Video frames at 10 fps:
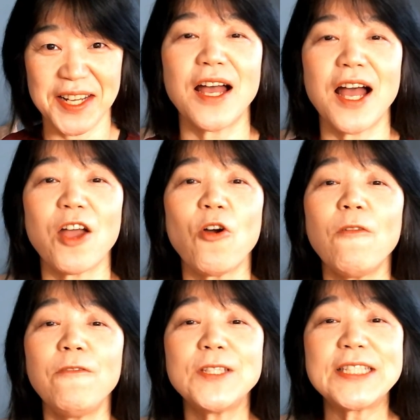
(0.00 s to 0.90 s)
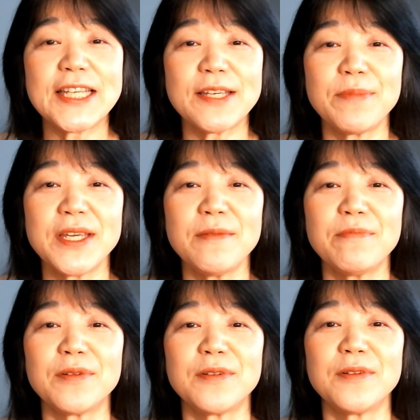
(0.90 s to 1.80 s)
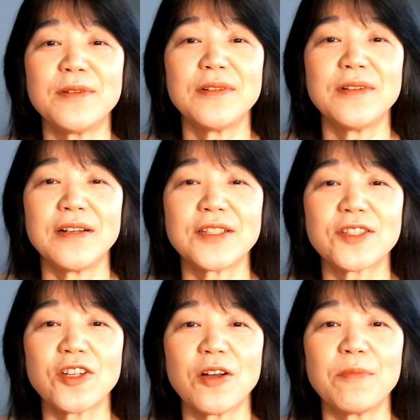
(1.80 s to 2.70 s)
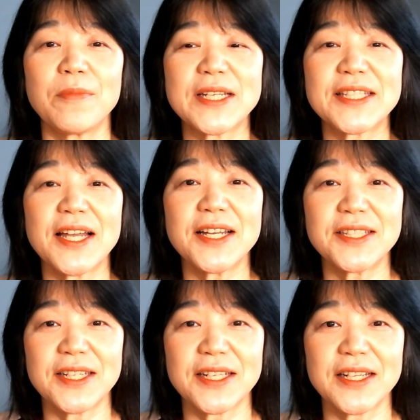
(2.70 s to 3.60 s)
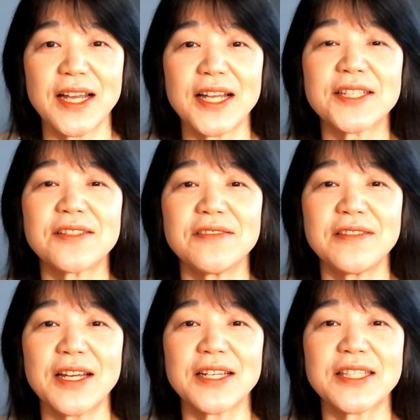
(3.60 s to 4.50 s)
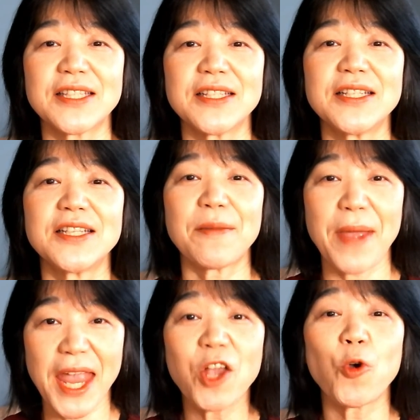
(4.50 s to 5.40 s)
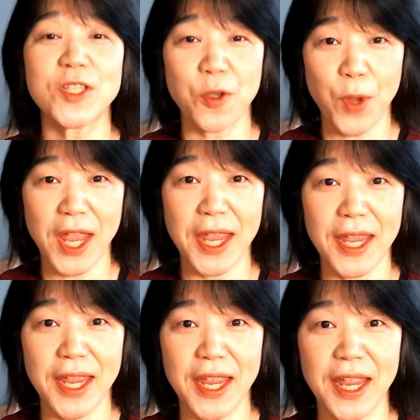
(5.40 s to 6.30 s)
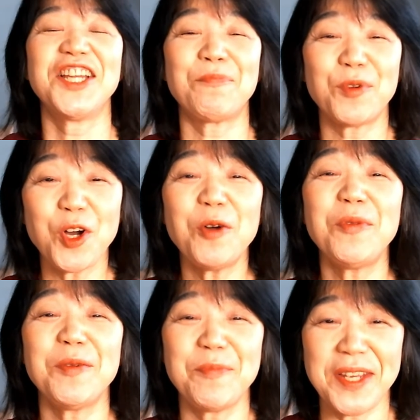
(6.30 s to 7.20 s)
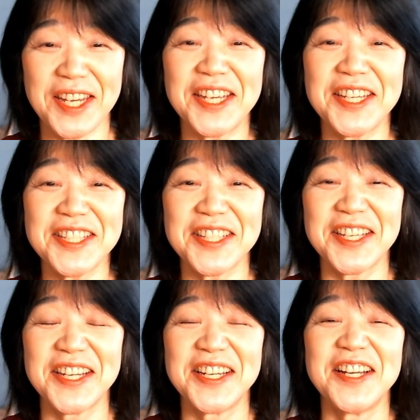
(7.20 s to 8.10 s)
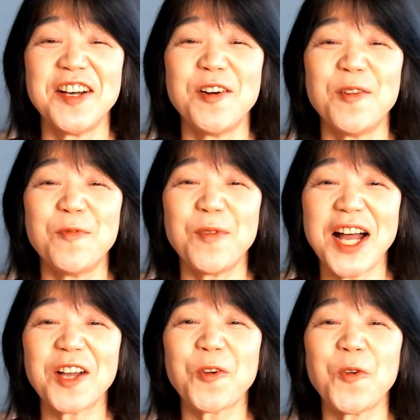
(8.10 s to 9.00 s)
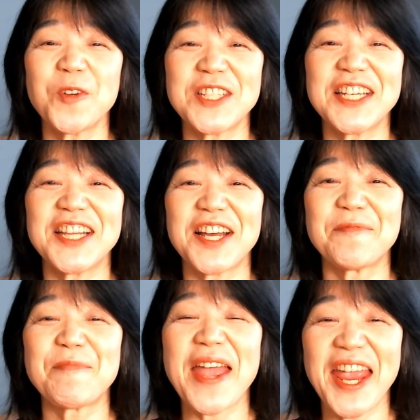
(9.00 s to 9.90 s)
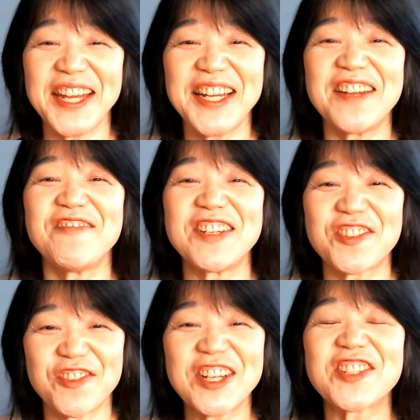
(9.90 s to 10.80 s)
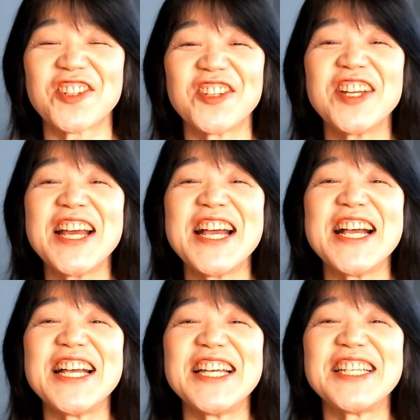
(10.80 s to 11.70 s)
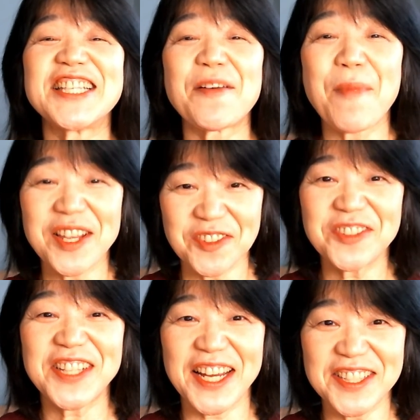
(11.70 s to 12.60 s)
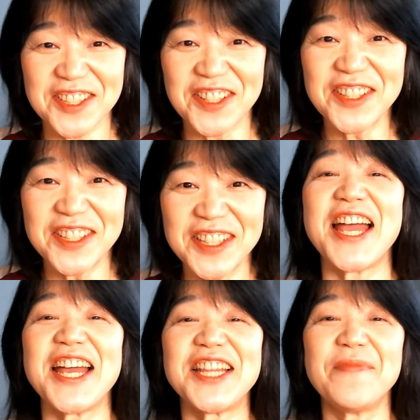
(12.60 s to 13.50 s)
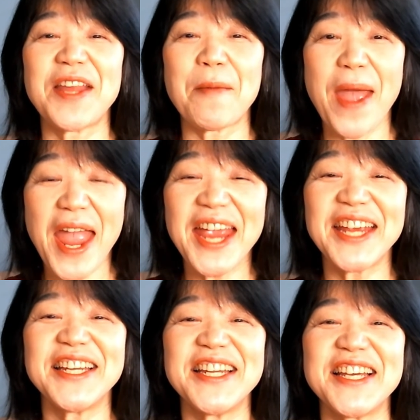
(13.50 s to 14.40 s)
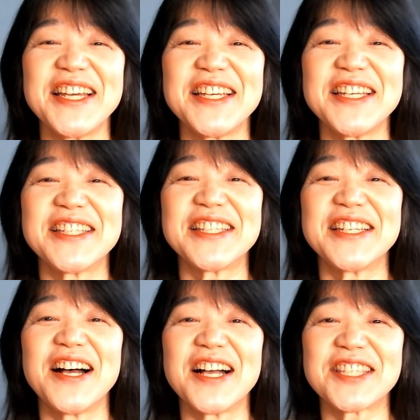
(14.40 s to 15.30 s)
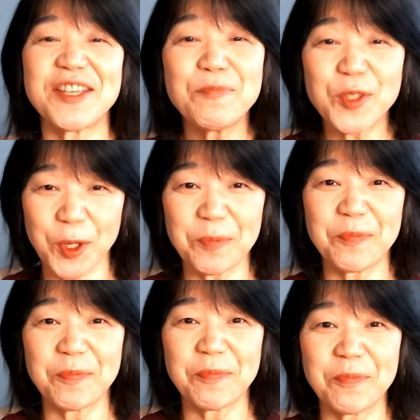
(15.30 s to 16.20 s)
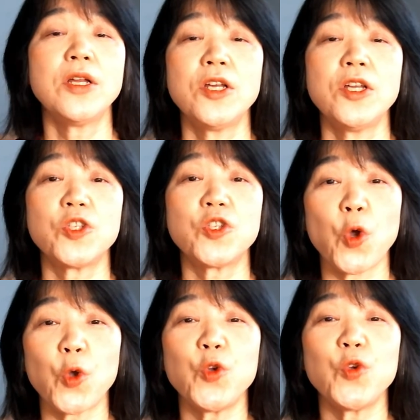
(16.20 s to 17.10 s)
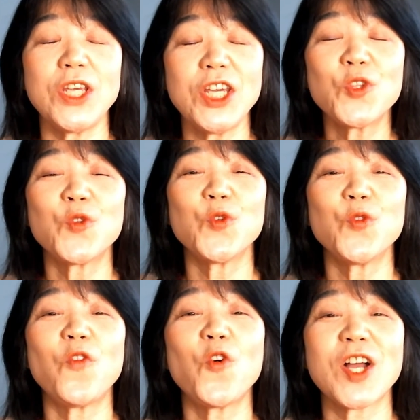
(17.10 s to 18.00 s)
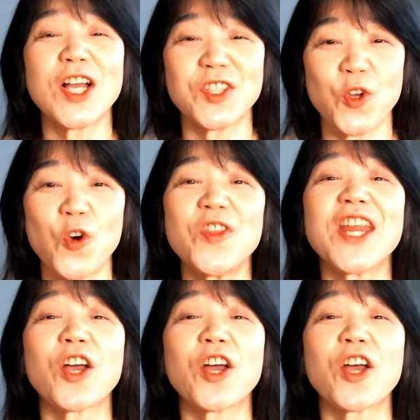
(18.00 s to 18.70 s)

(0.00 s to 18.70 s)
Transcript: I often see people stop massaging as soon as the pain goes away. The problem is what causing the pain and restriction is the muscle tension, and the pain is a symptom. So you need to focus on the